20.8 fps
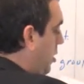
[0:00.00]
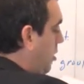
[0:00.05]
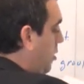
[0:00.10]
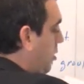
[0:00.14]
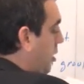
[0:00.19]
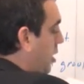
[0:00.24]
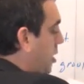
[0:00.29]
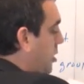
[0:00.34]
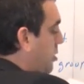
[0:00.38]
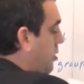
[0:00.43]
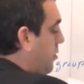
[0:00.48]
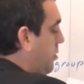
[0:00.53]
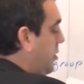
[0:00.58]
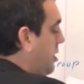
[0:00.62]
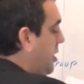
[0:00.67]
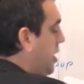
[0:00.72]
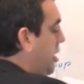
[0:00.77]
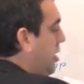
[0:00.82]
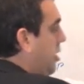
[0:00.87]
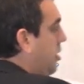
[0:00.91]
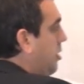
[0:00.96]
Okay, so
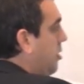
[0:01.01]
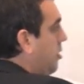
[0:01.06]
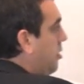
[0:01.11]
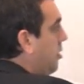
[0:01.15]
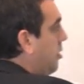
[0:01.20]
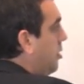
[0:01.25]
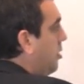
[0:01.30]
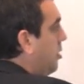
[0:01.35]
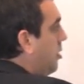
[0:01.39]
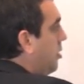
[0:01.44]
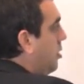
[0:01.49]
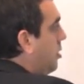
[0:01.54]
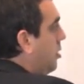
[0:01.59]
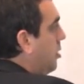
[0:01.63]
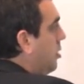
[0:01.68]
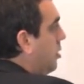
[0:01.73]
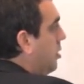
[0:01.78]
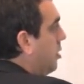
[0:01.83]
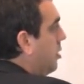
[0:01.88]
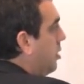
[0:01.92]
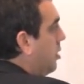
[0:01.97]
t
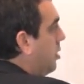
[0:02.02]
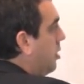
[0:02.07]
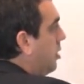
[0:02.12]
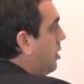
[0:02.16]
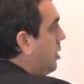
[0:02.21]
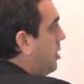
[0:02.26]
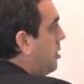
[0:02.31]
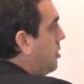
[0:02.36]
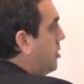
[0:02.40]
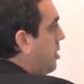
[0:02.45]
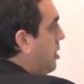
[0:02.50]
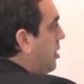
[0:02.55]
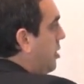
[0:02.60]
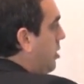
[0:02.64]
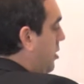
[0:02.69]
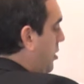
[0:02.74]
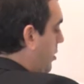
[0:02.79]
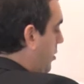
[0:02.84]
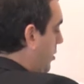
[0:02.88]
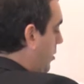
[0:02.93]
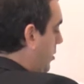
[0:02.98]
is
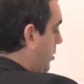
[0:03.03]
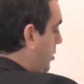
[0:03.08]
in